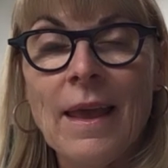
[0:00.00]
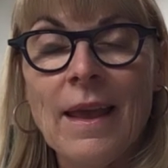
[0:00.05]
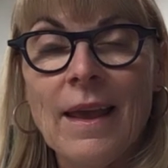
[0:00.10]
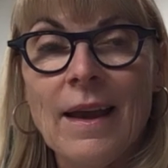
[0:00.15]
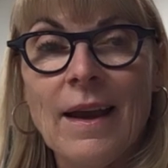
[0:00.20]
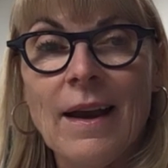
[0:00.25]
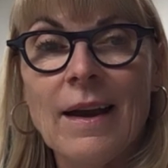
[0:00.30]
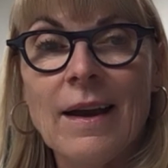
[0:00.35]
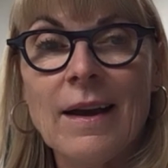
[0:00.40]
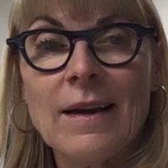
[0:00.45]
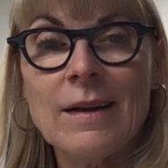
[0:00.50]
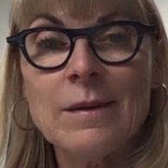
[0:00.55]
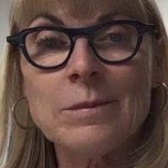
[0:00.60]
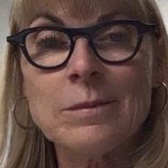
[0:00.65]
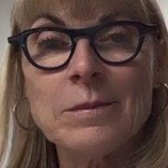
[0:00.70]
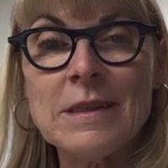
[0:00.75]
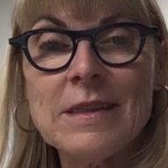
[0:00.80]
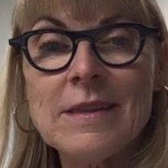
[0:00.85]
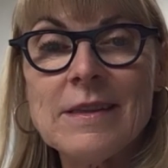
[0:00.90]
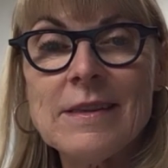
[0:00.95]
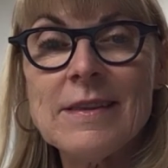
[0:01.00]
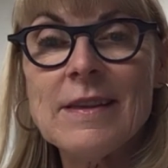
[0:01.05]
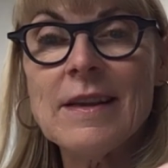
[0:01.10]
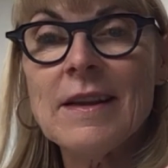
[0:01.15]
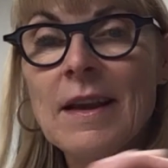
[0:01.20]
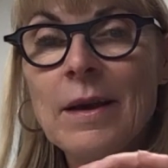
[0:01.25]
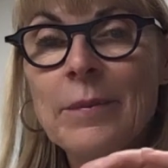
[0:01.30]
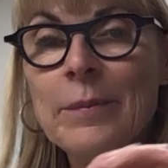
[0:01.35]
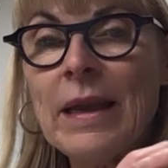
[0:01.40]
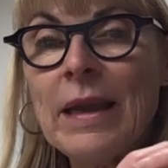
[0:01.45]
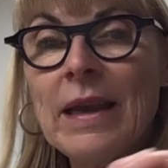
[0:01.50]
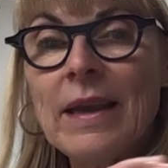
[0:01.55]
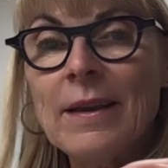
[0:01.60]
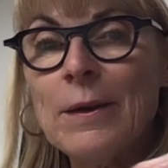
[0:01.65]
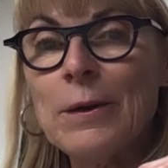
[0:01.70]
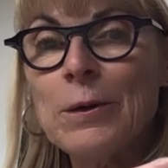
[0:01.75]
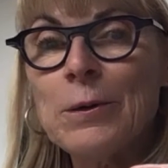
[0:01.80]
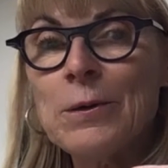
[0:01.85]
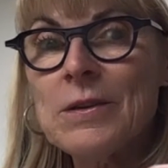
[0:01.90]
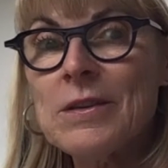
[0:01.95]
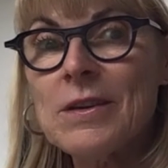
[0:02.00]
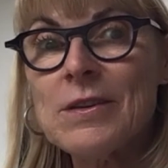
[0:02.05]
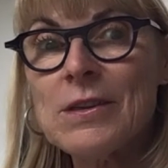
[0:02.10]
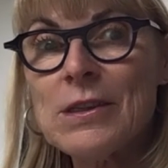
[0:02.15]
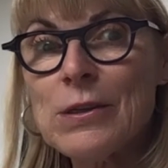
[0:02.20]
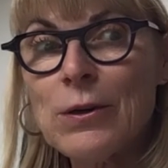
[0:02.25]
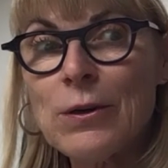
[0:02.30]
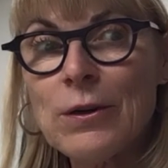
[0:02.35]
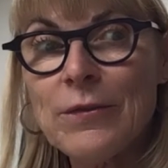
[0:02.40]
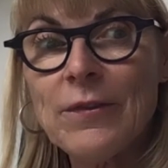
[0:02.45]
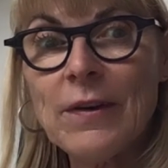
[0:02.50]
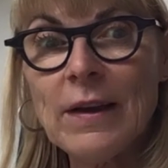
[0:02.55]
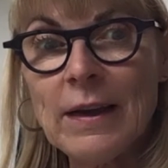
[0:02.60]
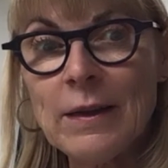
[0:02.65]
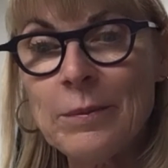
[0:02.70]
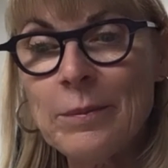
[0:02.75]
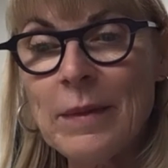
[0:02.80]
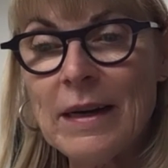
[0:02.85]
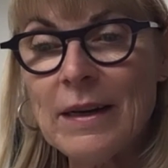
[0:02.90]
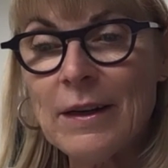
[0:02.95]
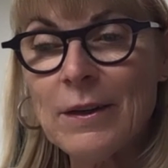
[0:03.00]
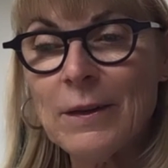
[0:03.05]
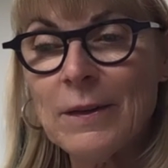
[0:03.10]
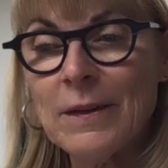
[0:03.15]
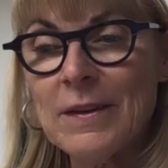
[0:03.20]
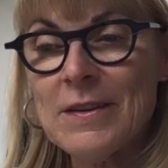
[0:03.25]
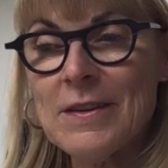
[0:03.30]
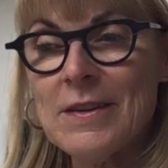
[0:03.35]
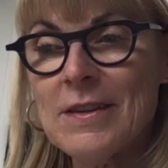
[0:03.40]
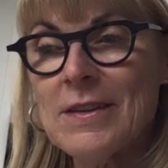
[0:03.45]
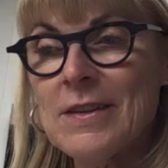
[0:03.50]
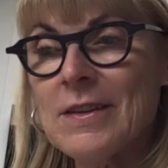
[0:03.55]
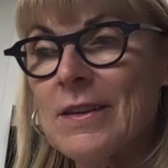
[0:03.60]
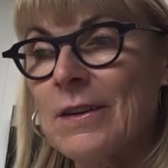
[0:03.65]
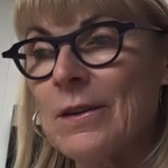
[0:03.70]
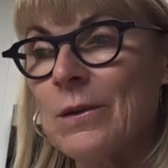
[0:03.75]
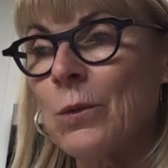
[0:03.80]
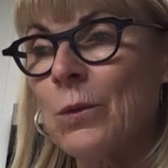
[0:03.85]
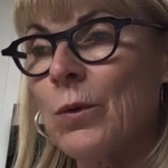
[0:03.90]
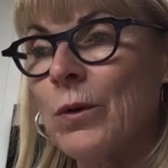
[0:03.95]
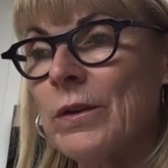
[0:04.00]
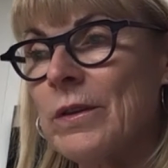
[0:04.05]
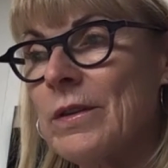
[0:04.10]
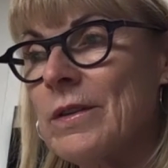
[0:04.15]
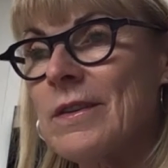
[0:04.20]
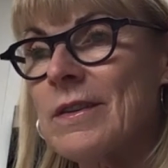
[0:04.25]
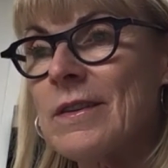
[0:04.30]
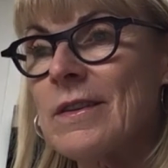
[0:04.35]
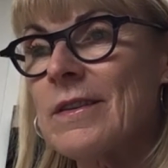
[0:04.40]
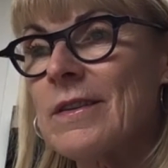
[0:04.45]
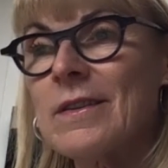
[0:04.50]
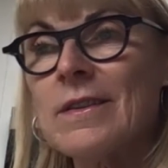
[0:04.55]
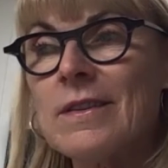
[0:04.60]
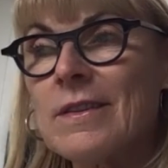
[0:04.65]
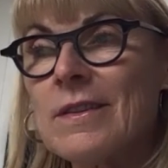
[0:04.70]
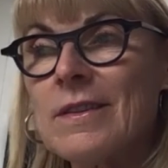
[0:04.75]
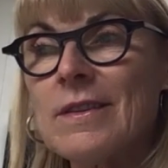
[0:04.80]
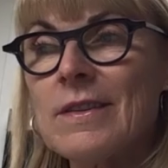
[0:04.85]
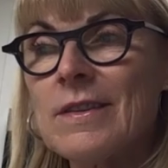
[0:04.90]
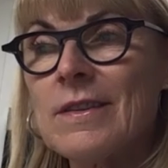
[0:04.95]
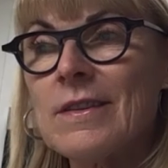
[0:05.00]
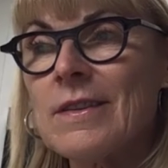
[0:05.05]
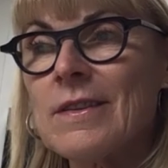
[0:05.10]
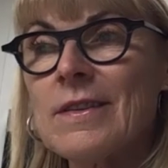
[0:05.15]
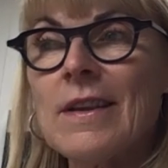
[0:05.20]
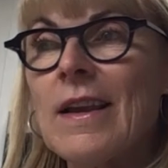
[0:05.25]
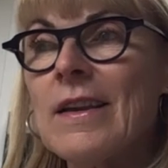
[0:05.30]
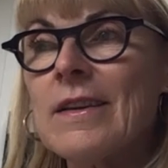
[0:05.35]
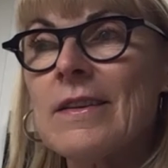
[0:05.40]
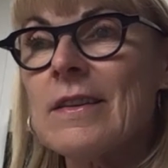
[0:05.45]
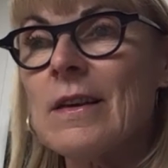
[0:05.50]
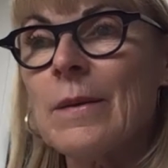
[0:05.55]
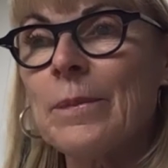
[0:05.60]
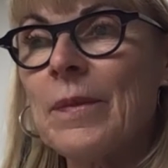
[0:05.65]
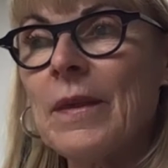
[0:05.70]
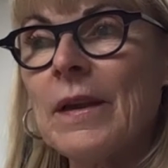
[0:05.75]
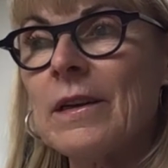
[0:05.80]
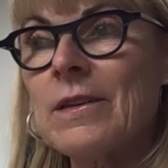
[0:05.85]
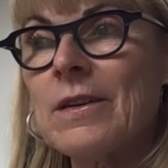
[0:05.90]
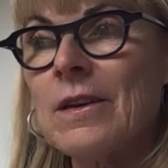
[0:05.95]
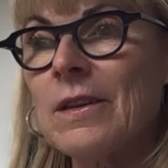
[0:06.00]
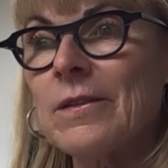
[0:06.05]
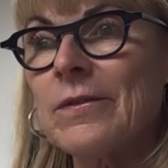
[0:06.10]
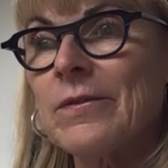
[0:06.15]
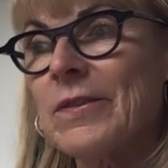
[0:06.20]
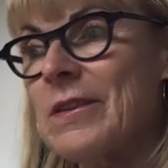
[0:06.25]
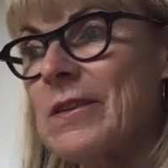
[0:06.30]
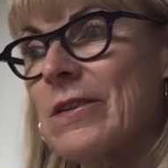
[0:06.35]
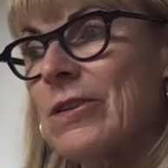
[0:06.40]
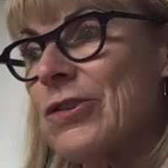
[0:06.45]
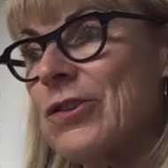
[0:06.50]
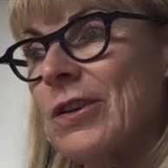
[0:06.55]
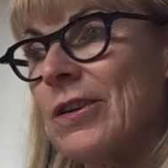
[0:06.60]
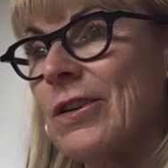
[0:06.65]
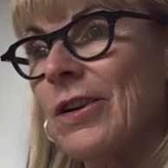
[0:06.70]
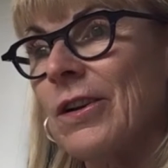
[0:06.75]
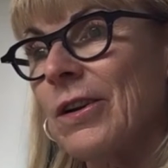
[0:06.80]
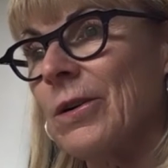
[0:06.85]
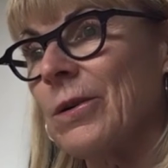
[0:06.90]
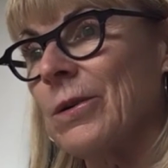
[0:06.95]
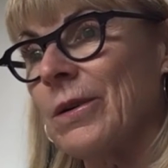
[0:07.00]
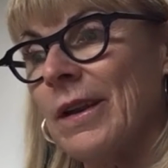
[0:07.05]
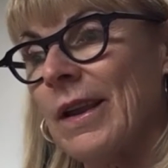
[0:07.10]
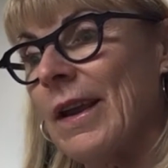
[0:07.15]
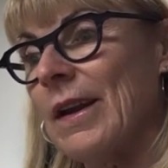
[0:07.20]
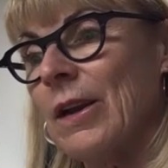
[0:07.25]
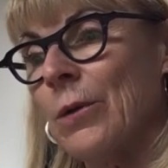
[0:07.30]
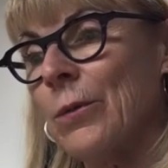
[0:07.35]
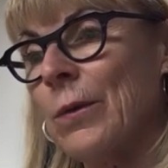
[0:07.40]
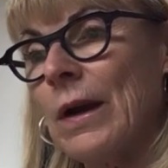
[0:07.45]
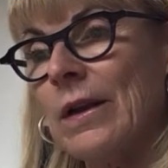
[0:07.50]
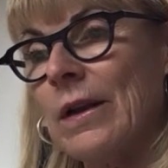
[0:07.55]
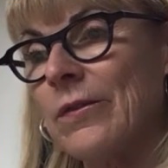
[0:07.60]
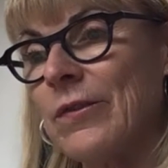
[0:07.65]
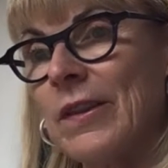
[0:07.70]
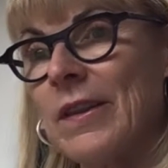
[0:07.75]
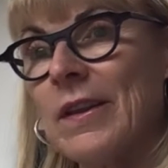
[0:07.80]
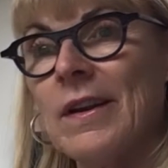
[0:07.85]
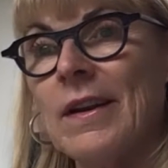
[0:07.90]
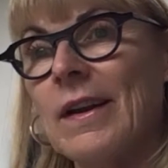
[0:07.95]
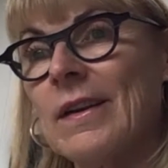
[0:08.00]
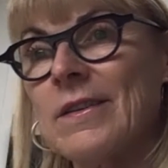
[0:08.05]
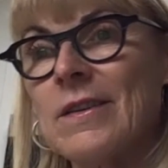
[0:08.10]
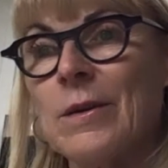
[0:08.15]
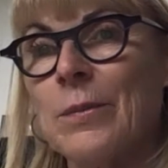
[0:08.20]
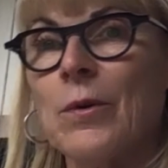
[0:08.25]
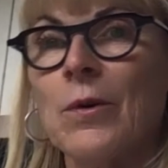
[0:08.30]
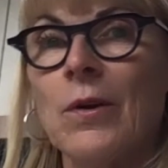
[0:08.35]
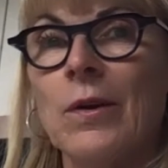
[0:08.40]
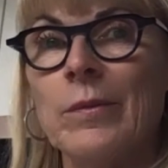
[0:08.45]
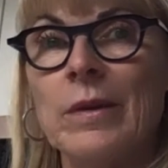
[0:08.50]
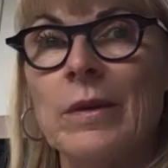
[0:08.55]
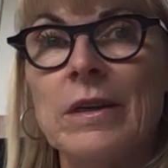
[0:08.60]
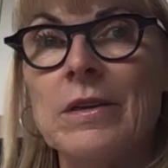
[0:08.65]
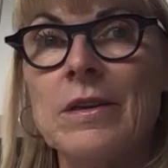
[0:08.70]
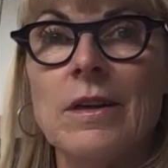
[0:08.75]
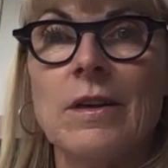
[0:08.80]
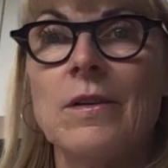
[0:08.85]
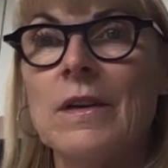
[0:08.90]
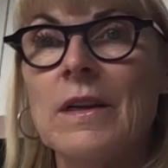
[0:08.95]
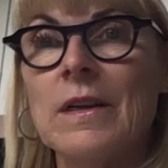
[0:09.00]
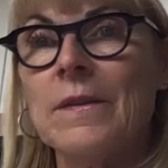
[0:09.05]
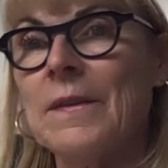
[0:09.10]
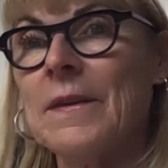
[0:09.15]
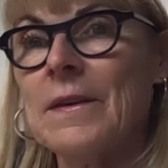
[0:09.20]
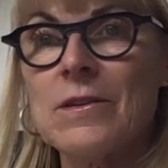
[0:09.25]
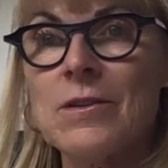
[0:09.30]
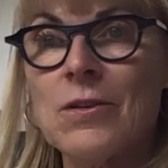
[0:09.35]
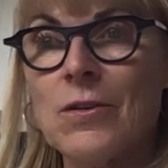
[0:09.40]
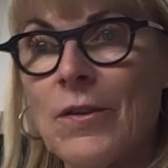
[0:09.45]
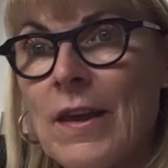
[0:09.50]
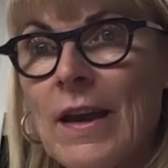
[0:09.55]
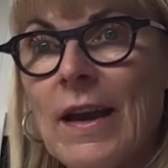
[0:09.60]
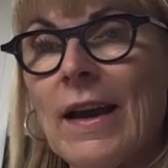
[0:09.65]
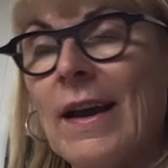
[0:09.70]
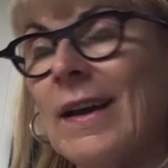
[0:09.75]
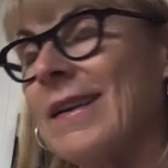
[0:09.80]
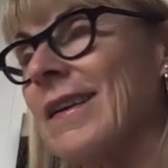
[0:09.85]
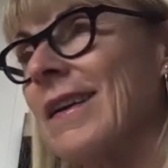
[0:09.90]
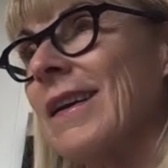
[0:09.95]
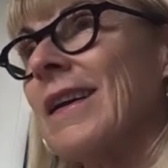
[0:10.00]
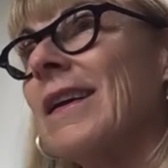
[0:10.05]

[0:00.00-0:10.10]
CMA, who's a certified medical assistant, would say something to the physician, you know, getting ready for the next appointment. Do you need this or that?